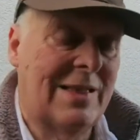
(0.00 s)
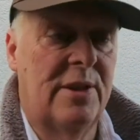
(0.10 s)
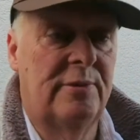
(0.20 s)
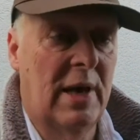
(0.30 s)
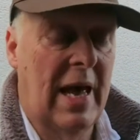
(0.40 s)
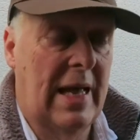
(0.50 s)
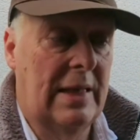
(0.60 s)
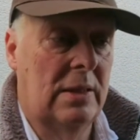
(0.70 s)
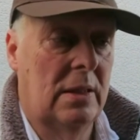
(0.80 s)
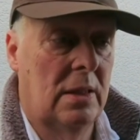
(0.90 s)
back to the
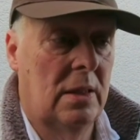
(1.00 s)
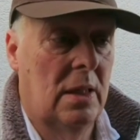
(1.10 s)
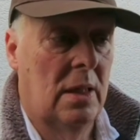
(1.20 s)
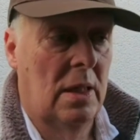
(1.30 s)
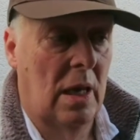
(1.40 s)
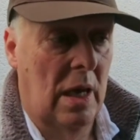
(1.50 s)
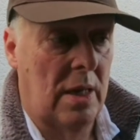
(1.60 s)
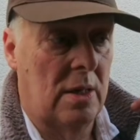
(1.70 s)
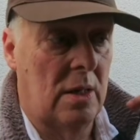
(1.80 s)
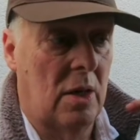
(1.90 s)
van
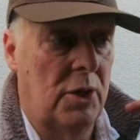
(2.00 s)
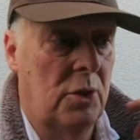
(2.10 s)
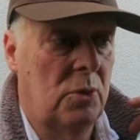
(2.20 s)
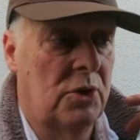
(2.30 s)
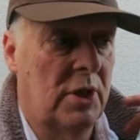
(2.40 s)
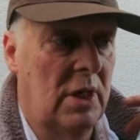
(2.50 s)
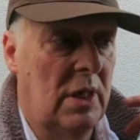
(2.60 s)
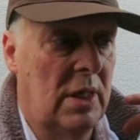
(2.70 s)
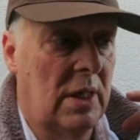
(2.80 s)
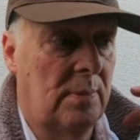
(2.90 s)
and I use
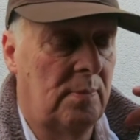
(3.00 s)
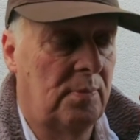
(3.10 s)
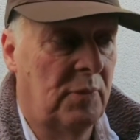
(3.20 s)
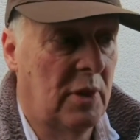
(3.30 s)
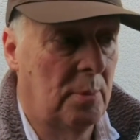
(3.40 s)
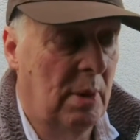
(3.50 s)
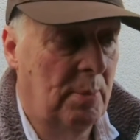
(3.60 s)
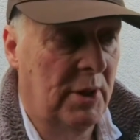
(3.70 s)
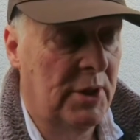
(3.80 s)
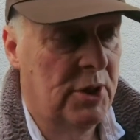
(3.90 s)
the
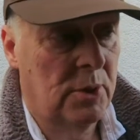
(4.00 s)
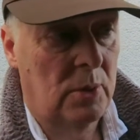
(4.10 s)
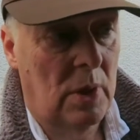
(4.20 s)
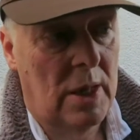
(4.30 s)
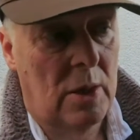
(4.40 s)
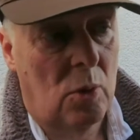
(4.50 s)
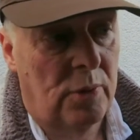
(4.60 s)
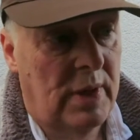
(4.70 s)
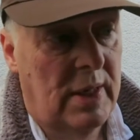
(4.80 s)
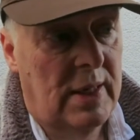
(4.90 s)
blipper to unlock
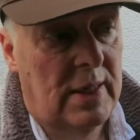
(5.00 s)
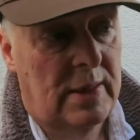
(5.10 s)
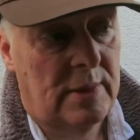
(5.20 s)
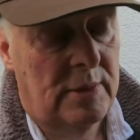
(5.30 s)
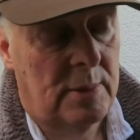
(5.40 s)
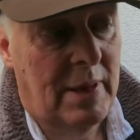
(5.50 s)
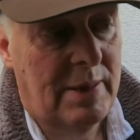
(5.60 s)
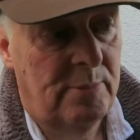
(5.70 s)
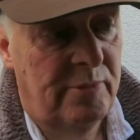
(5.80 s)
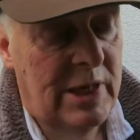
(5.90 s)
the
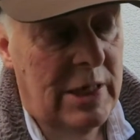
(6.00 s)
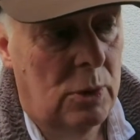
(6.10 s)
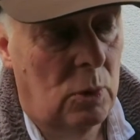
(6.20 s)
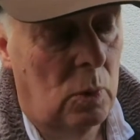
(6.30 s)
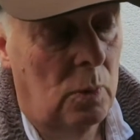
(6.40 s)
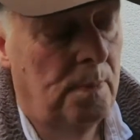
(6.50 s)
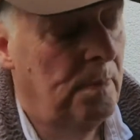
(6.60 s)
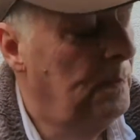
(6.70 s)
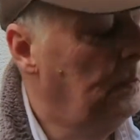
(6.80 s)
main vehicle,